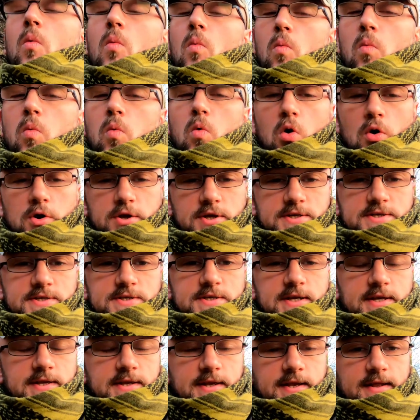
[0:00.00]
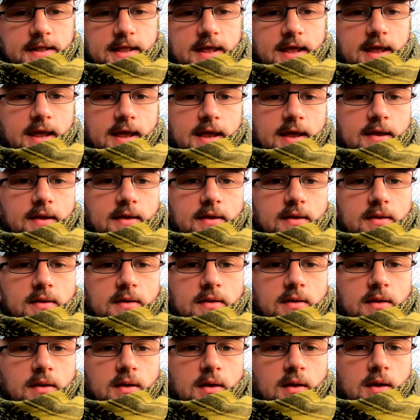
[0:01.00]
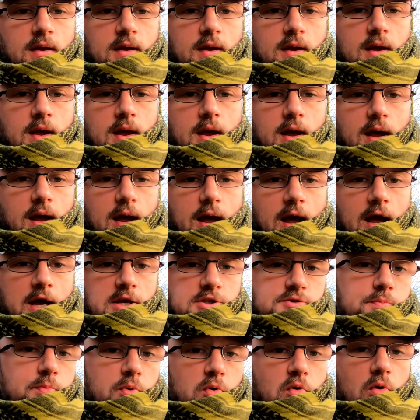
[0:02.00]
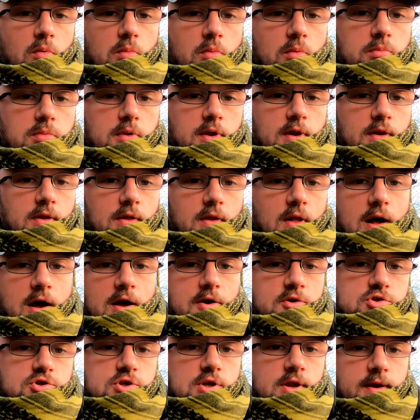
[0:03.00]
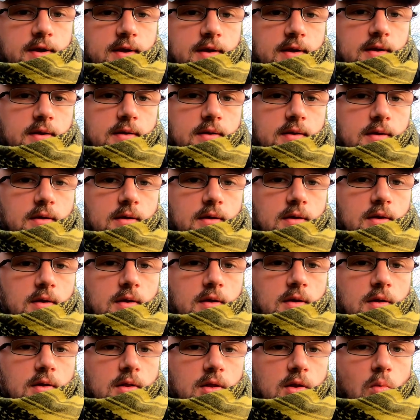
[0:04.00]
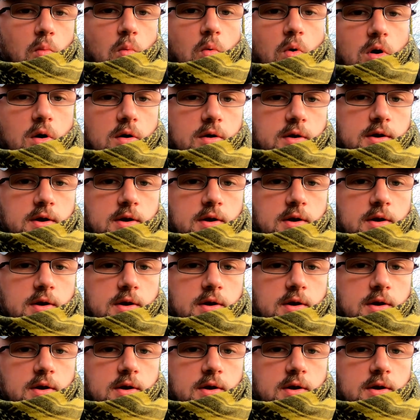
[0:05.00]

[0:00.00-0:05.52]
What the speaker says: what you see today is probably largely the work